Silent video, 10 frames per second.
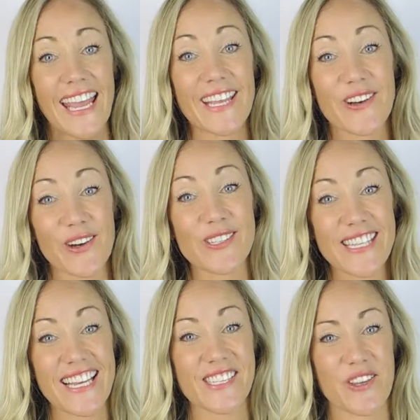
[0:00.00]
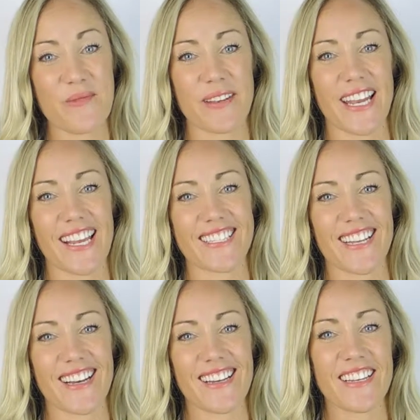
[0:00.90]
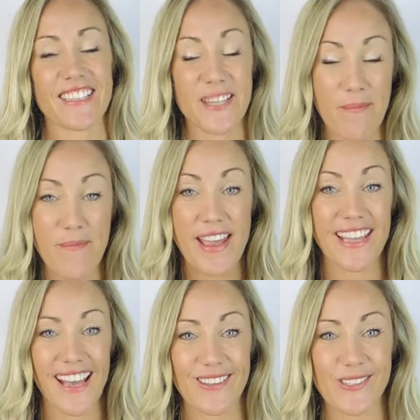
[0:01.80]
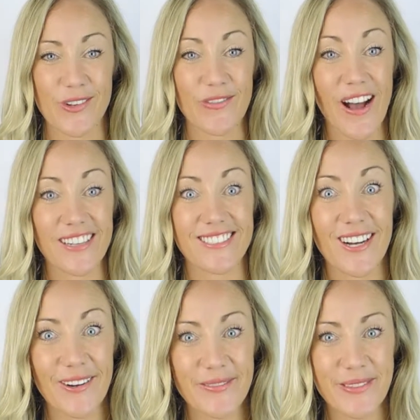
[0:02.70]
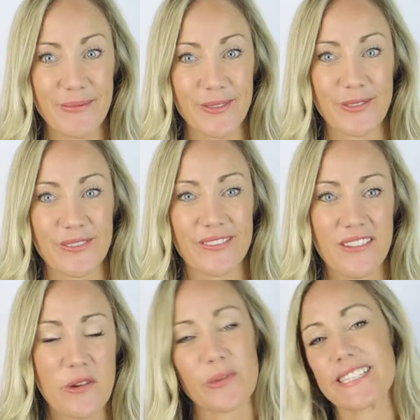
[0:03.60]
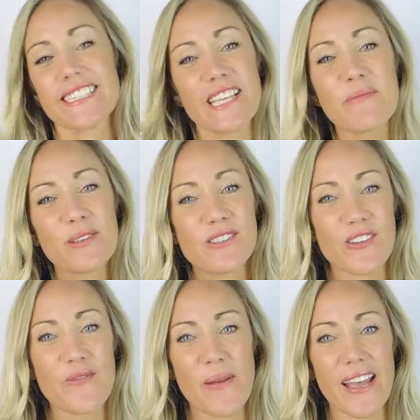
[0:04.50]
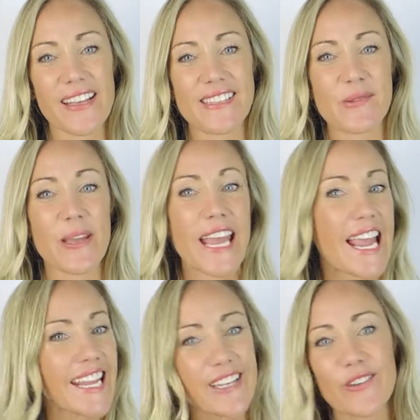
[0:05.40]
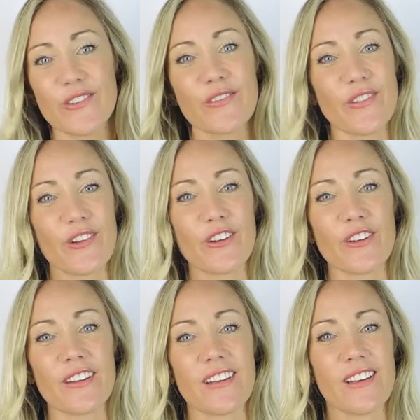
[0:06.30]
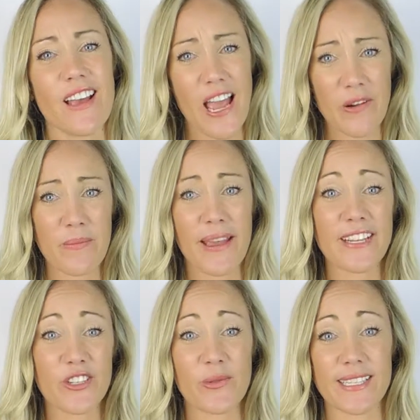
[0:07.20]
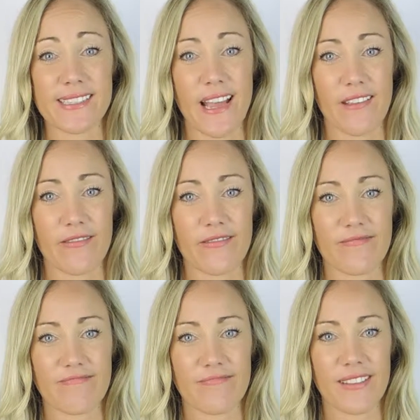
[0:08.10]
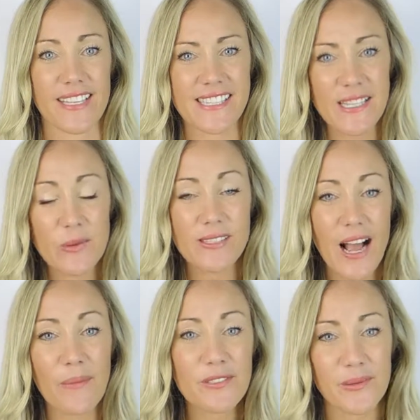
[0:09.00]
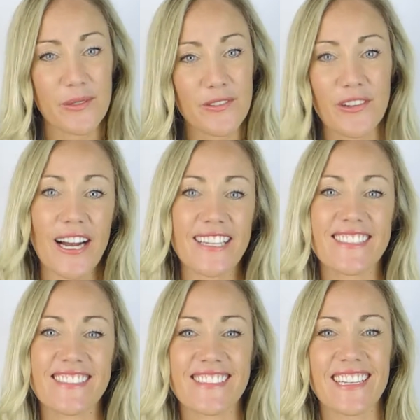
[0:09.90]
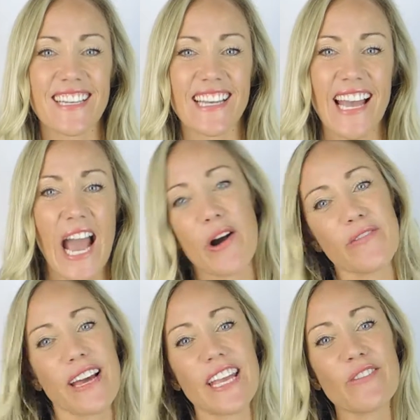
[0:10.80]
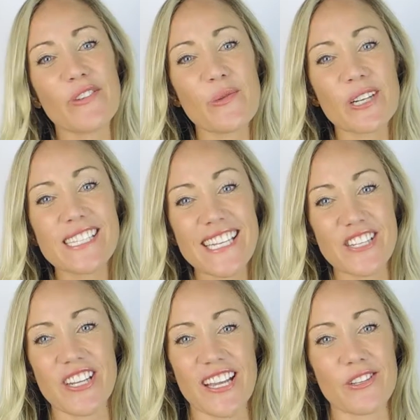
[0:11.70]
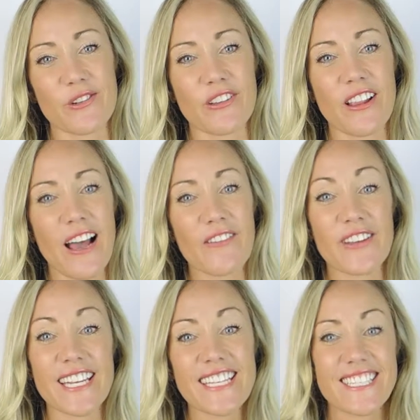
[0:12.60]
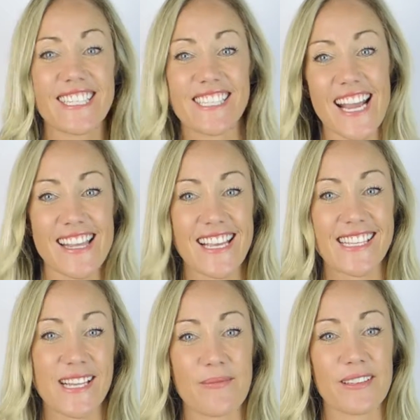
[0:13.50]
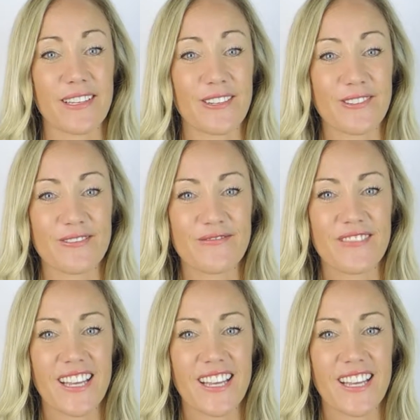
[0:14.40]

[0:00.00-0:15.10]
It goes against human nature to make ourselves uncomfortable. We sleep on soft beds, we eat good food, and we make sure we're safe, because that's what's comfortable for us. However, if you want to see change in your life, you need to shake things up a little.